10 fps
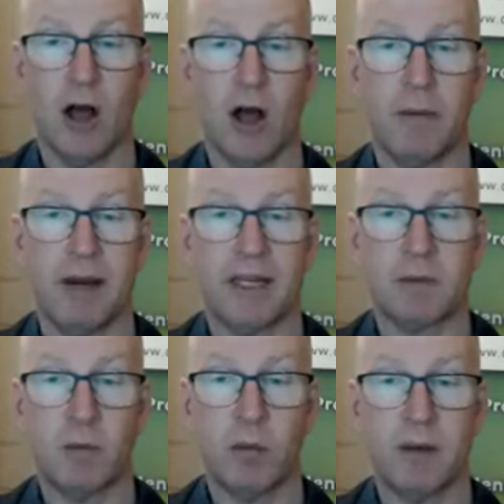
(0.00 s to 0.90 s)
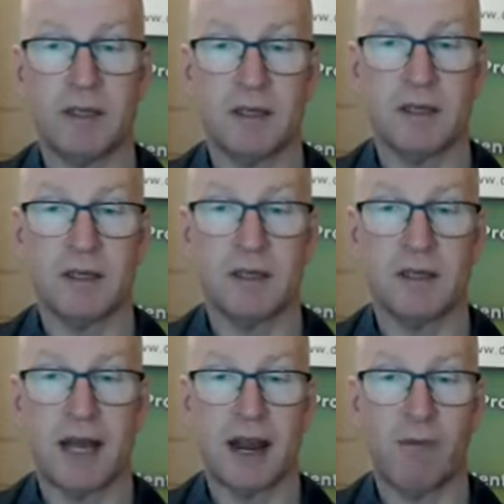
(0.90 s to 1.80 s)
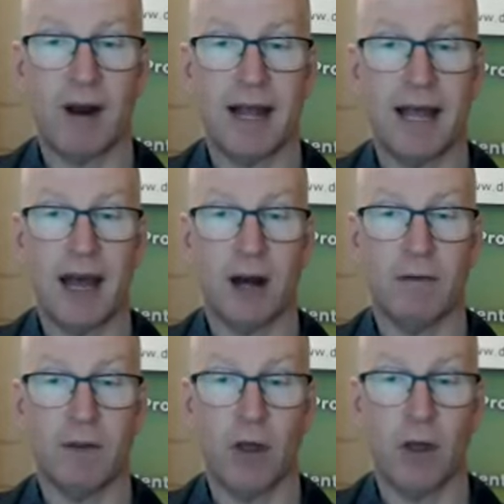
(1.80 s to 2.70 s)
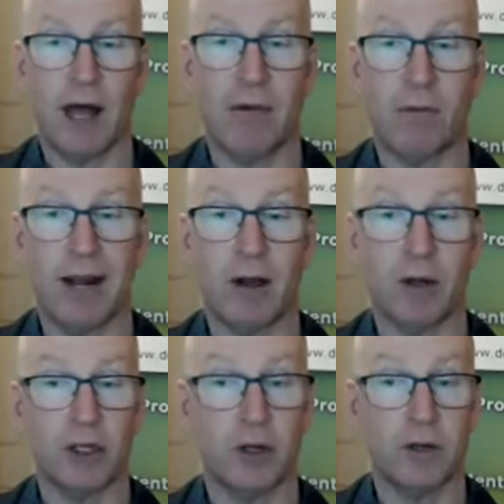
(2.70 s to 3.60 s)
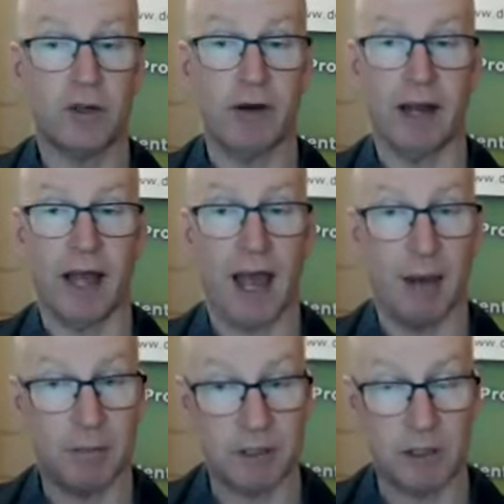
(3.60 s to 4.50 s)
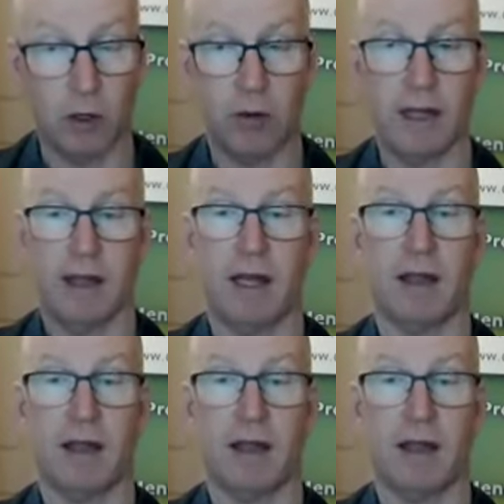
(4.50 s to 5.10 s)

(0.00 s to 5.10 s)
on many small businesses, they are running on a shoestring. Absolutely.